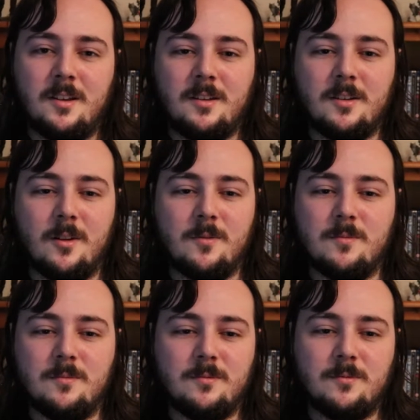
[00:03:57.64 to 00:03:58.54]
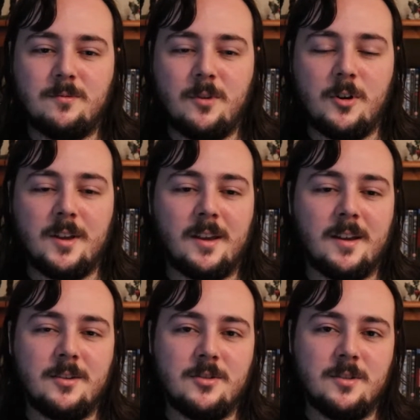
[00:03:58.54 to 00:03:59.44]
you know, thoroughly
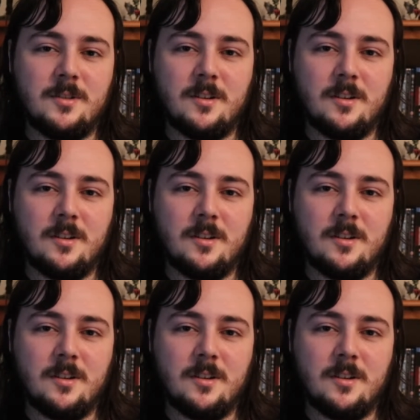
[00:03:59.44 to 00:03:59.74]
engaging.